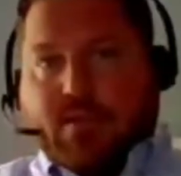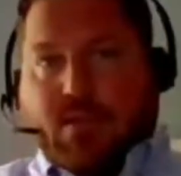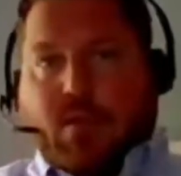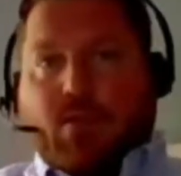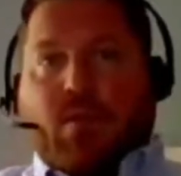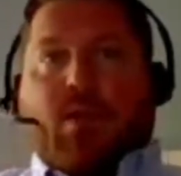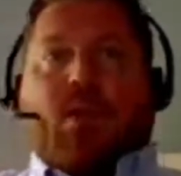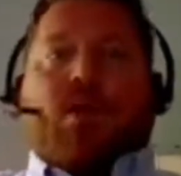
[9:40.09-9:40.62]

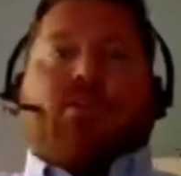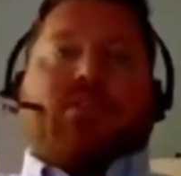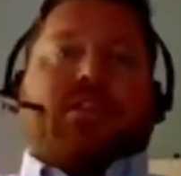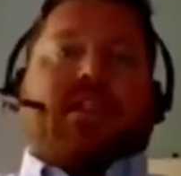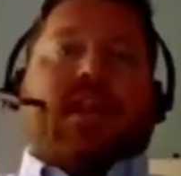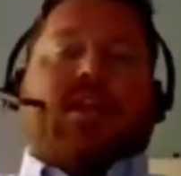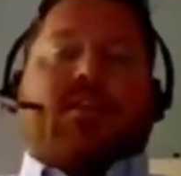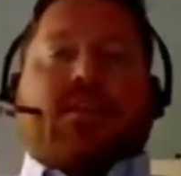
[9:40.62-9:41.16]
So there's a
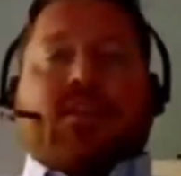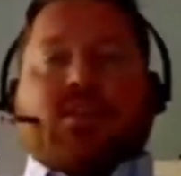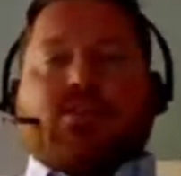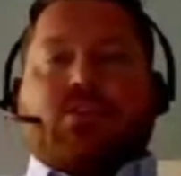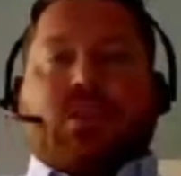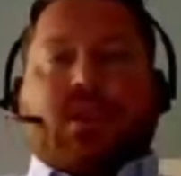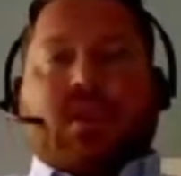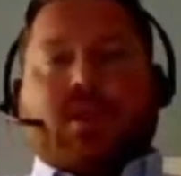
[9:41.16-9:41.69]
lot of things
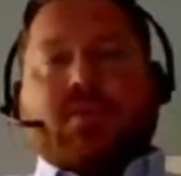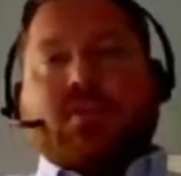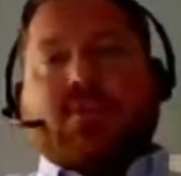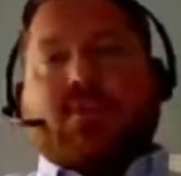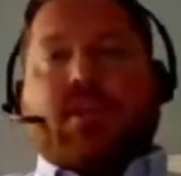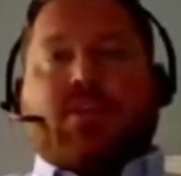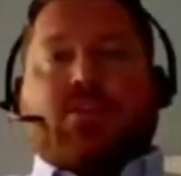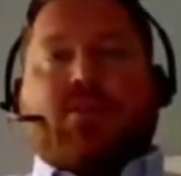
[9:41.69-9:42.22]
you can
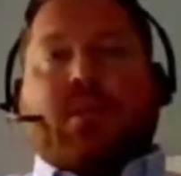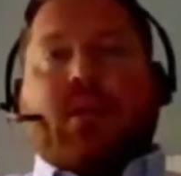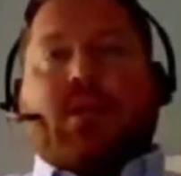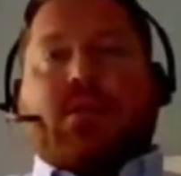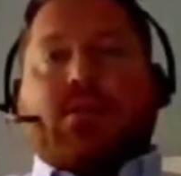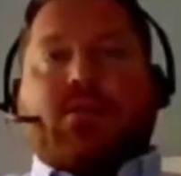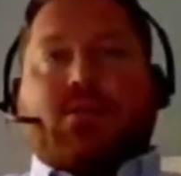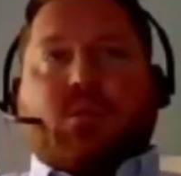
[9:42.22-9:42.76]
customize your
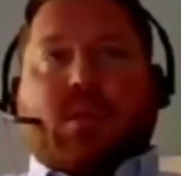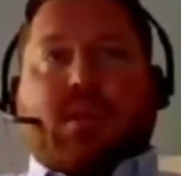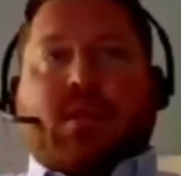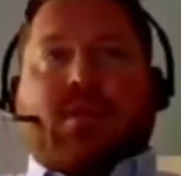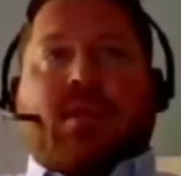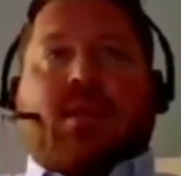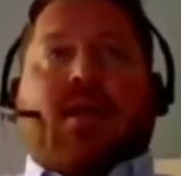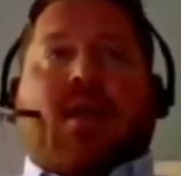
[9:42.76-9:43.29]
policies with.